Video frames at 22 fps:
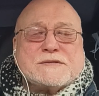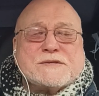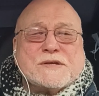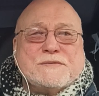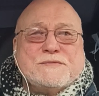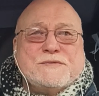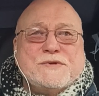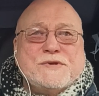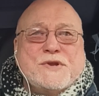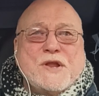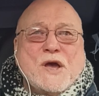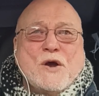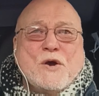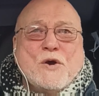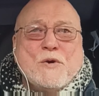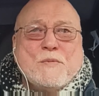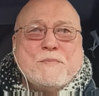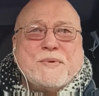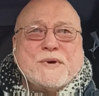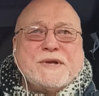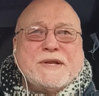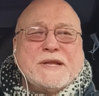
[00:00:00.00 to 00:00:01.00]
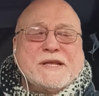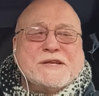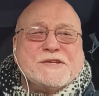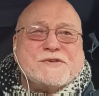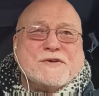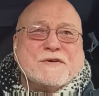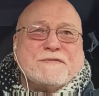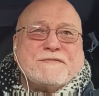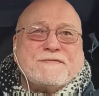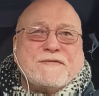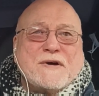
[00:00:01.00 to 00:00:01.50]
So nobody
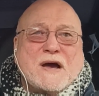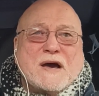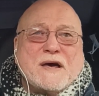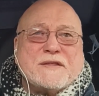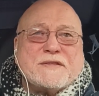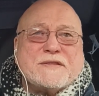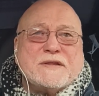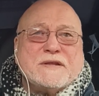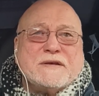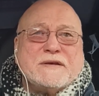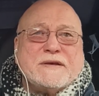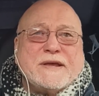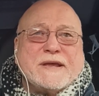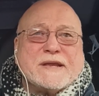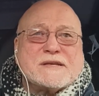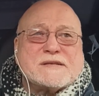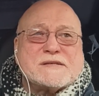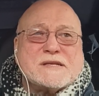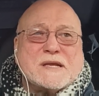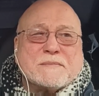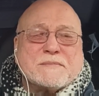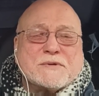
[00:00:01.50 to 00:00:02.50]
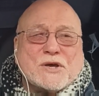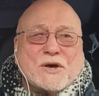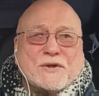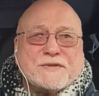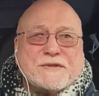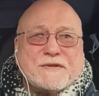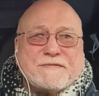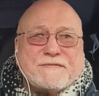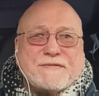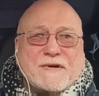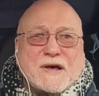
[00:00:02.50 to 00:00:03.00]
is your father except
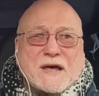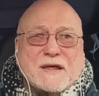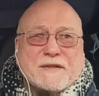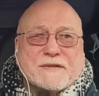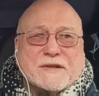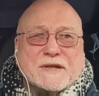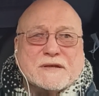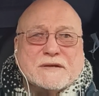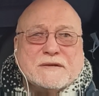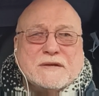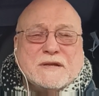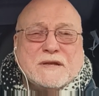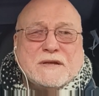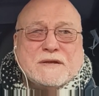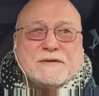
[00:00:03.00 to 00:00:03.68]
God the Father.